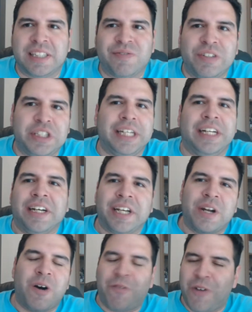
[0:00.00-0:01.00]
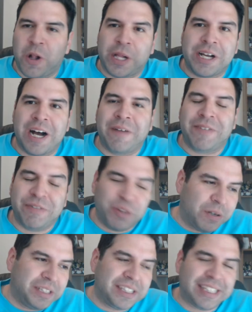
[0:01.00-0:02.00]
Vegeta, you know, falling off, even
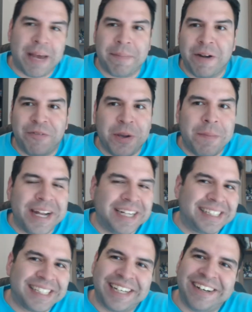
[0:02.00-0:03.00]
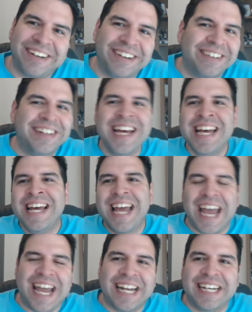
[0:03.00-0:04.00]
though it just happened a few minutes ago,
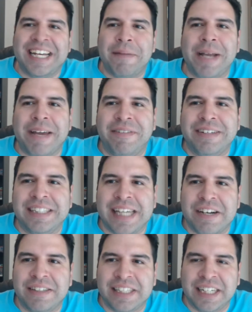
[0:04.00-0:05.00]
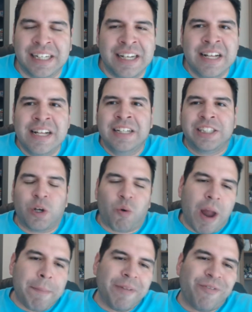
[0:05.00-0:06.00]
and him giving his energy. So
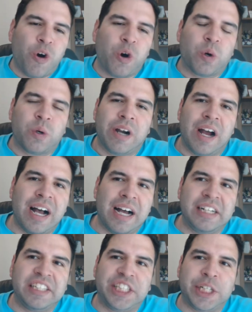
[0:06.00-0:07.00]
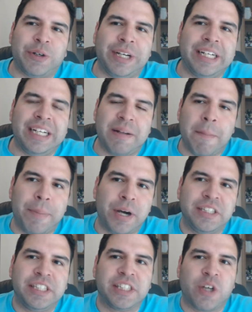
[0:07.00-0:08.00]
right before Jiren
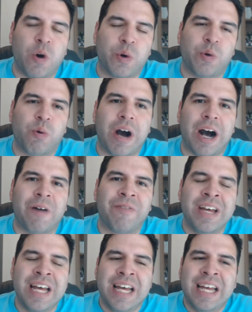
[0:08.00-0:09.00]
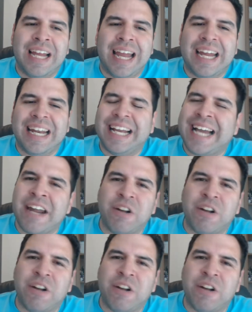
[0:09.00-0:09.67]
punches Goku off, it kind of